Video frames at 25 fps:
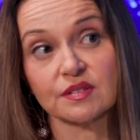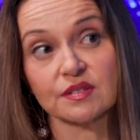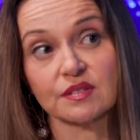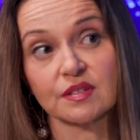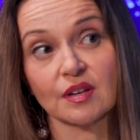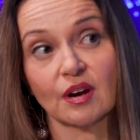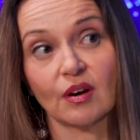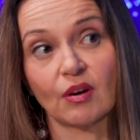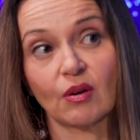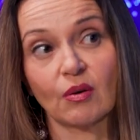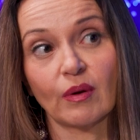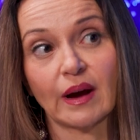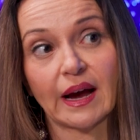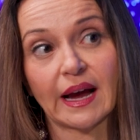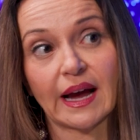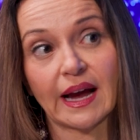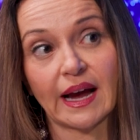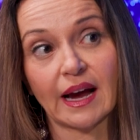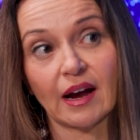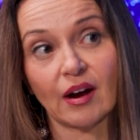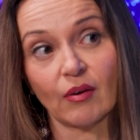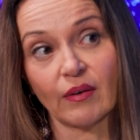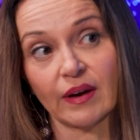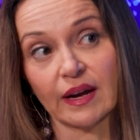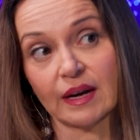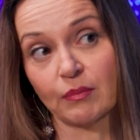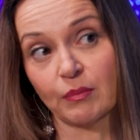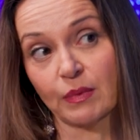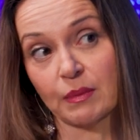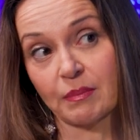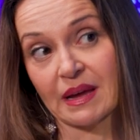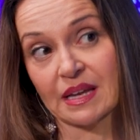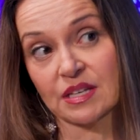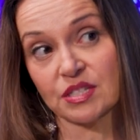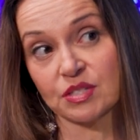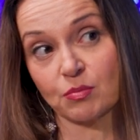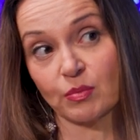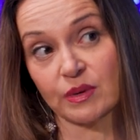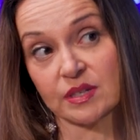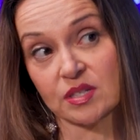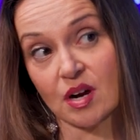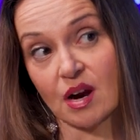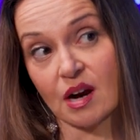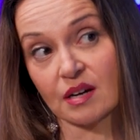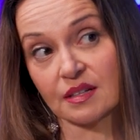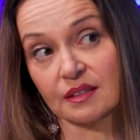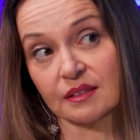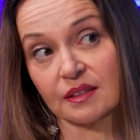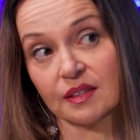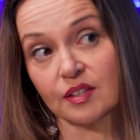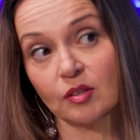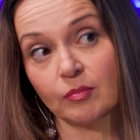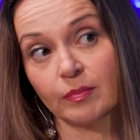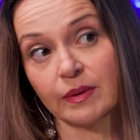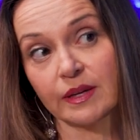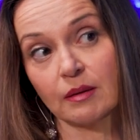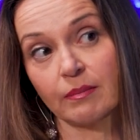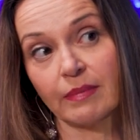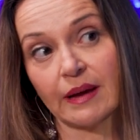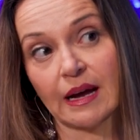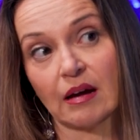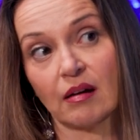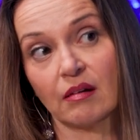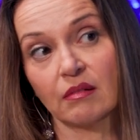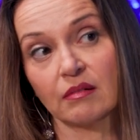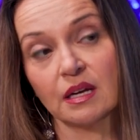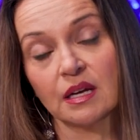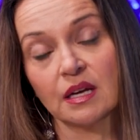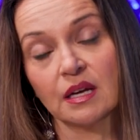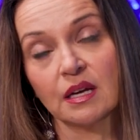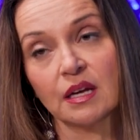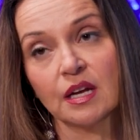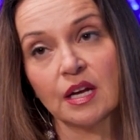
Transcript: So how, and we, meant, we talked a little bit about